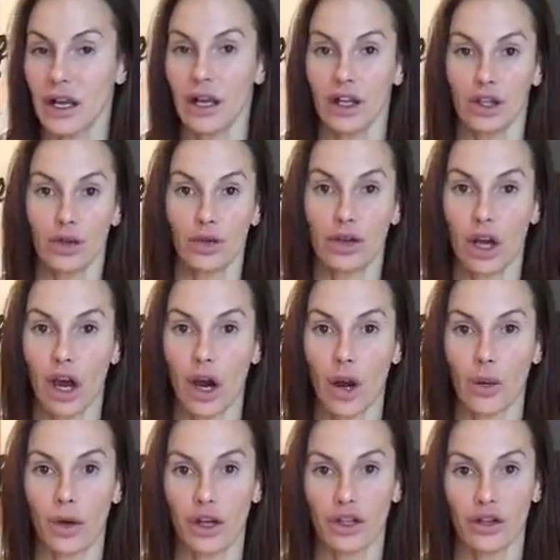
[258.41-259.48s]
you'll
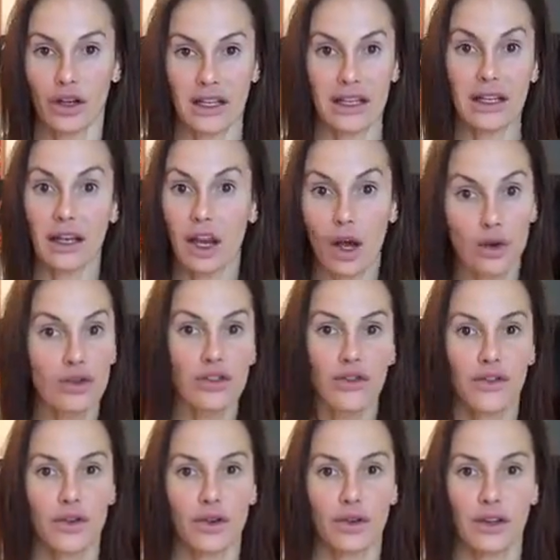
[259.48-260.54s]
go and you'll eat loads of
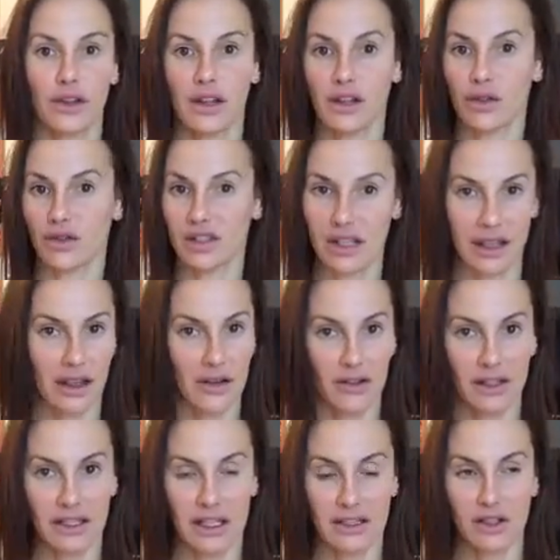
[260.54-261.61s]
food, and then you'll sit there at your
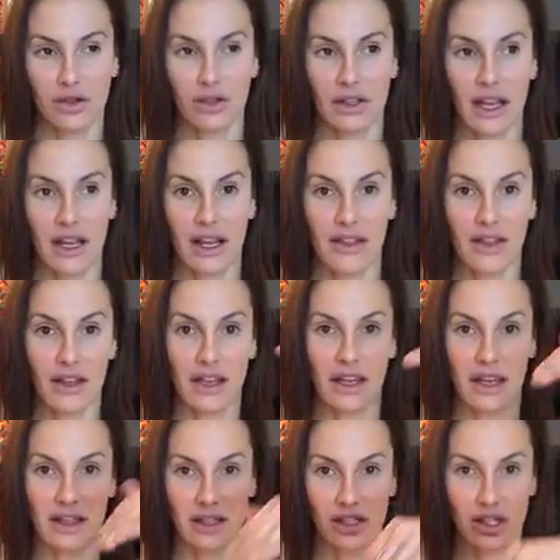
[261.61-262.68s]
desk all day, and then you get
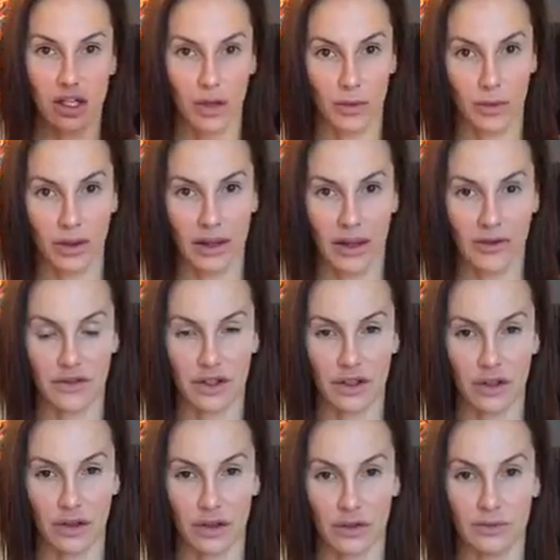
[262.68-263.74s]
the slump in the
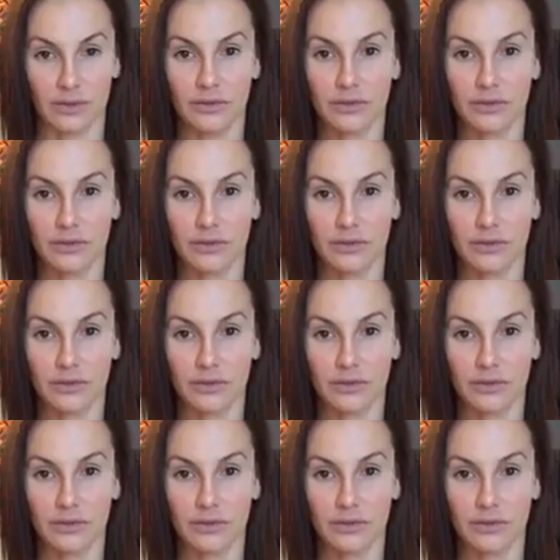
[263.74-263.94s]
afternoon.